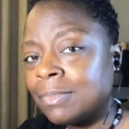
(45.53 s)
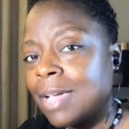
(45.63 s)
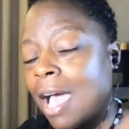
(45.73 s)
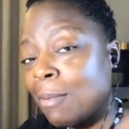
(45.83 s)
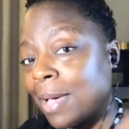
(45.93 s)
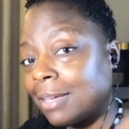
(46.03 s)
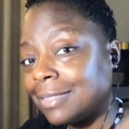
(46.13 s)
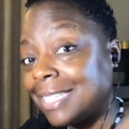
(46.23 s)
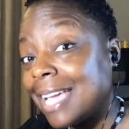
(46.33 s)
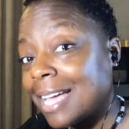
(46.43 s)
How
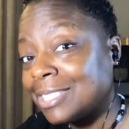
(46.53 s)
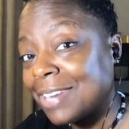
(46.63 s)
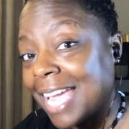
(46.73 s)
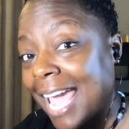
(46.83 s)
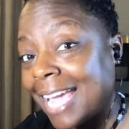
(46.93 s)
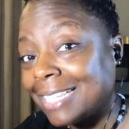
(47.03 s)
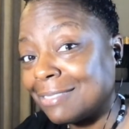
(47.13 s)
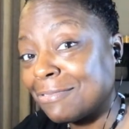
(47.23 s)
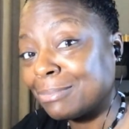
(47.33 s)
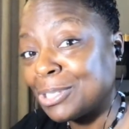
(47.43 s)
about DeAndre
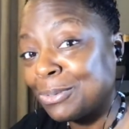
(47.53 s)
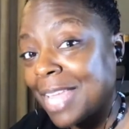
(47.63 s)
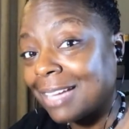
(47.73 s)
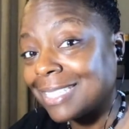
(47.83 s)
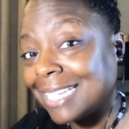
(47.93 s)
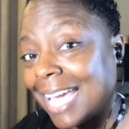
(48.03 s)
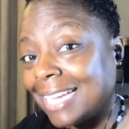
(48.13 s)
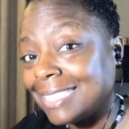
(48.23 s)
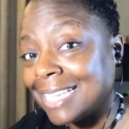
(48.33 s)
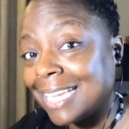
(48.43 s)
Ayton from
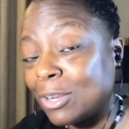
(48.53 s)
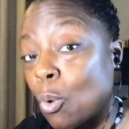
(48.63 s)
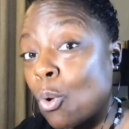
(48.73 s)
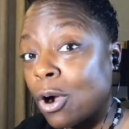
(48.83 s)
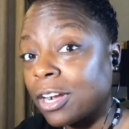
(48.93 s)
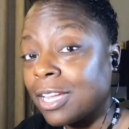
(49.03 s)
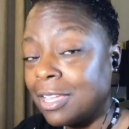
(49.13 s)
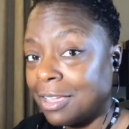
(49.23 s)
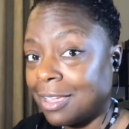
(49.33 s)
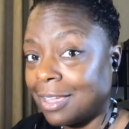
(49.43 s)
2018 or
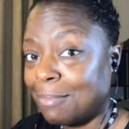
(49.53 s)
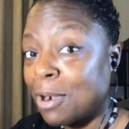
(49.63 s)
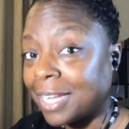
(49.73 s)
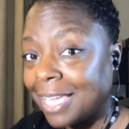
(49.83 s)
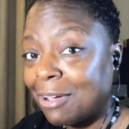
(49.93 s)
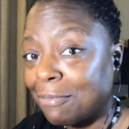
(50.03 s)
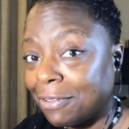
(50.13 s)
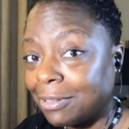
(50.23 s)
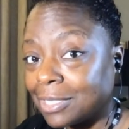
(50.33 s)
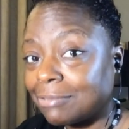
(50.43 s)
Markelle
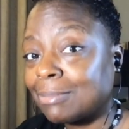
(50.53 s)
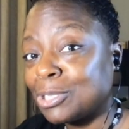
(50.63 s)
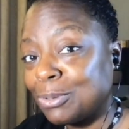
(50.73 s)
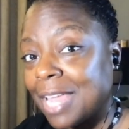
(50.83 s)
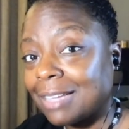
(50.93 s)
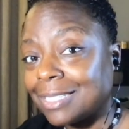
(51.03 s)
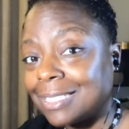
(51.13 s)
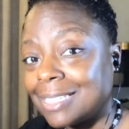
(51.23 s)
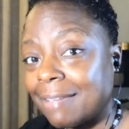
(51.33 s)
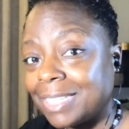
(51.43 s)
Fultz from
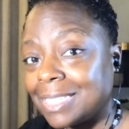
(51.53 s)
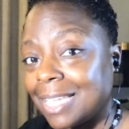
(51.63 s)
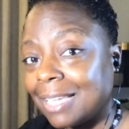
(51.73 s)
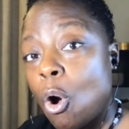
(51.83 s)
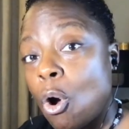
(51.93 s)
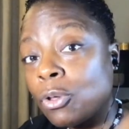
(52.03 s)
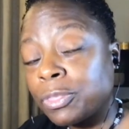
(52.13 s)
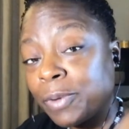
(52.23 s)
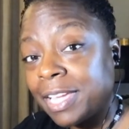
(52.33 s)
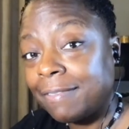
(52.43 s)
2017? All
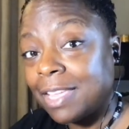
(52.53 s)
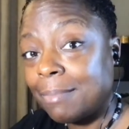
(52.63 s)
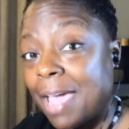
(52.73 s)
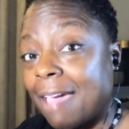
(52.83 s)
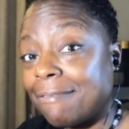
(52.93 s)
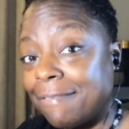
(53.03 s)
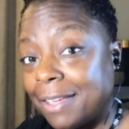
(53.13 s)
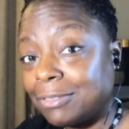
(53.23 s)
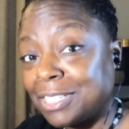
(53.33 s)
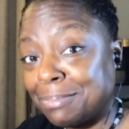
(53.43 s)
three of them have
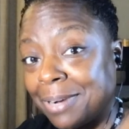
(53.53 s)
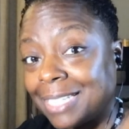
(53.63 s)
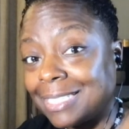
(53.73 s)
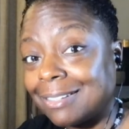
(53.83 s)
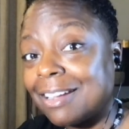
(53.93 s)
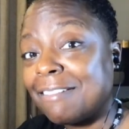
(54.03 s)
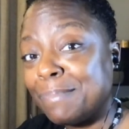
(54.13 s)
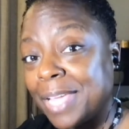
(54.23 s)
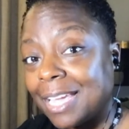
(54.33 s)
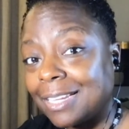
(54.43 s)
felt the pressure of
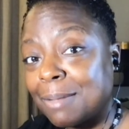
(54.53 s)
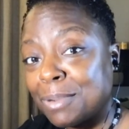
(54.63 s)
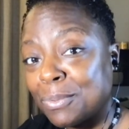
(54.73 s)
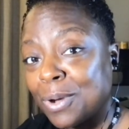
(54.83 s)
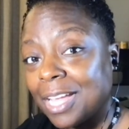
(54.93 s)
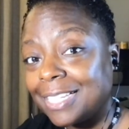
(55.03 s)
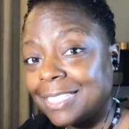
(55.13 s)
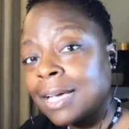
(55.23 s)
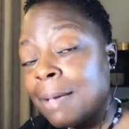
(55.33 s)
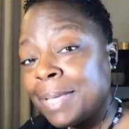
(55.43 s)
being number one.
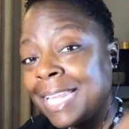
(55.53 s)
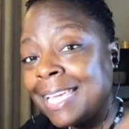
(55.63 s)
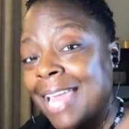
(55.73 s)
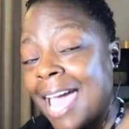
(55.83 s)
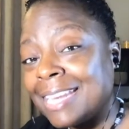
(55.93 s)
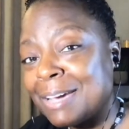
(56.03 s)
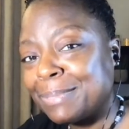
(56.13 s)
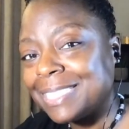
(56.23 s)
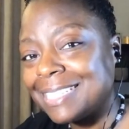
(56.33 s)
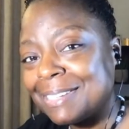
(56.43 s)
Coming in at
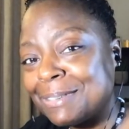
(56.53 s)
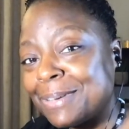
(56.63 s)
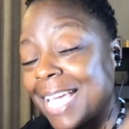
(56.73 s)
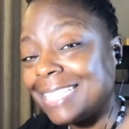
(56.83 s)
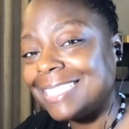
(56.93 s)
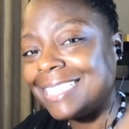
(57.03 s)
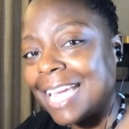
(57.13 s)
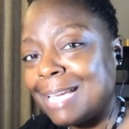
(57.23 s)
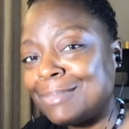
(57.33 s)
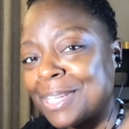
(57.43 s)
number two is
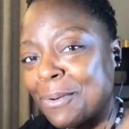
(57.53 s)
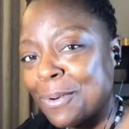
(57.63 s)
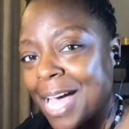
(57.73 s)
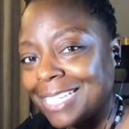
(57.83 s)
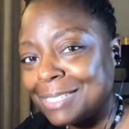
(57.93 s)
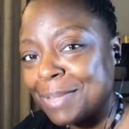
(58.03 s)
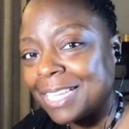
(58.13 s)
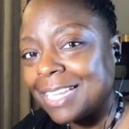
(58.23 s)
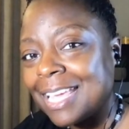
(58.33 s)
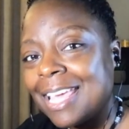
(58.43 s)
James Wiseman.